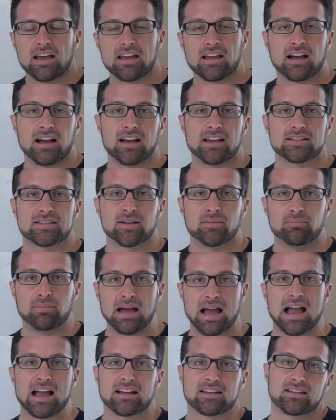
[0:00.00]
guys, I'm
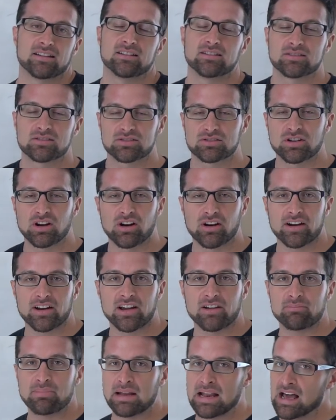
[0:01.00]
back. Sorry
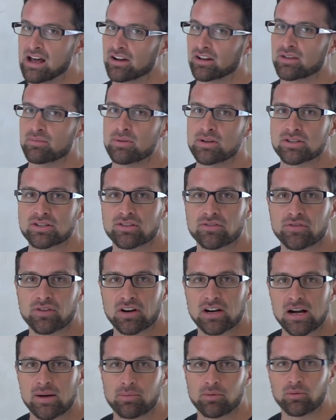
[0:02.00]
I've been out of commission for
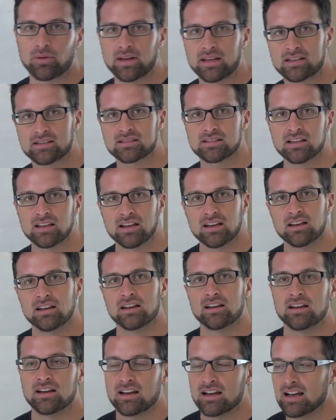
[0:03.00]
a couple weeks.
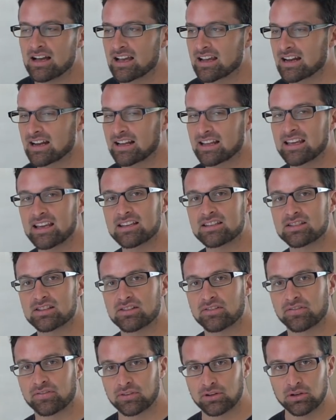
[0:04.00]
I got a case of
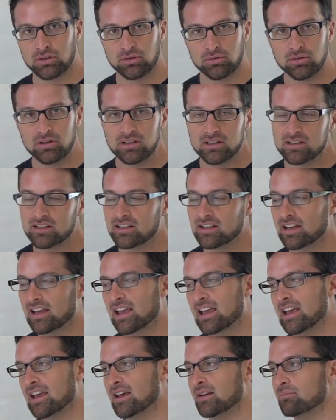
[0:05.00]
the flu
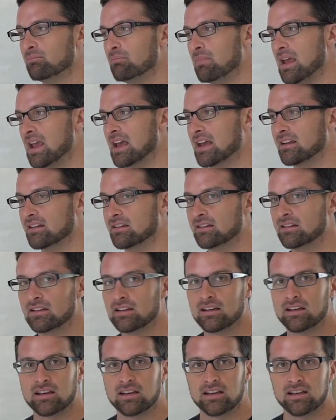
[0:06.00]
and man,
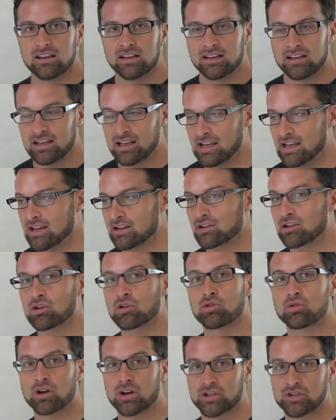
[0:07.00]
it
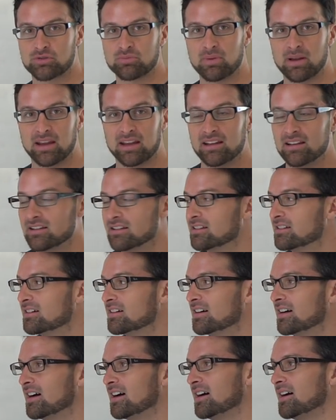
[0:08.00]
crushed me.
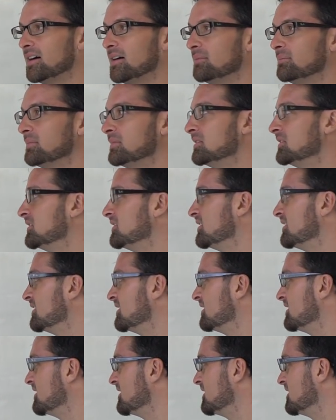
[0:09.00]
Um,
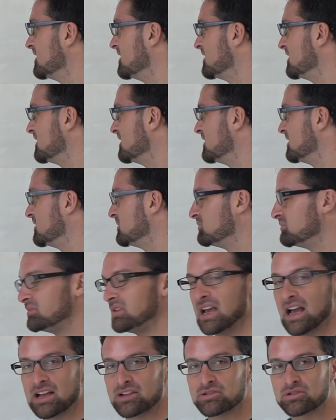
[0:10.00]

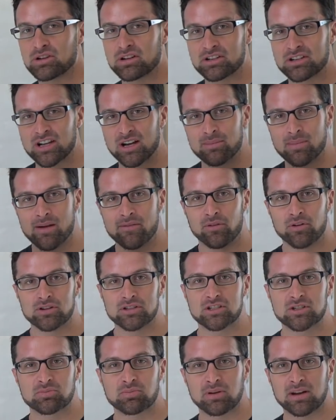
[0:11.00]
yeah, as you can tell, my
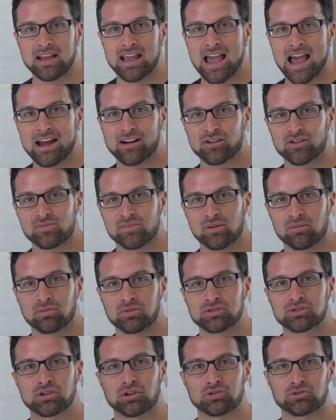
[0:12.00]
voice is pretty haggard, but
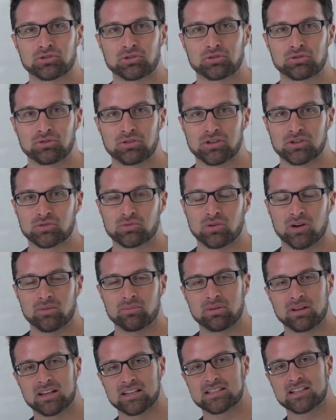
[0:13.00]
we'll soldier through this one
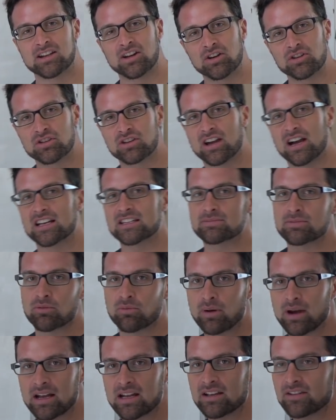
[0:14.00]
because I know you guys have been
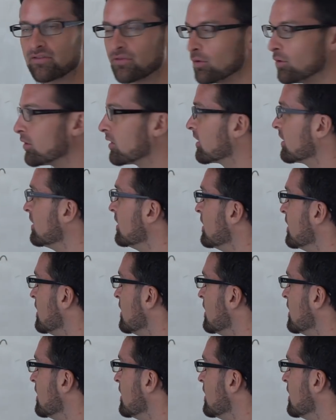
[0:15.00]
waiting for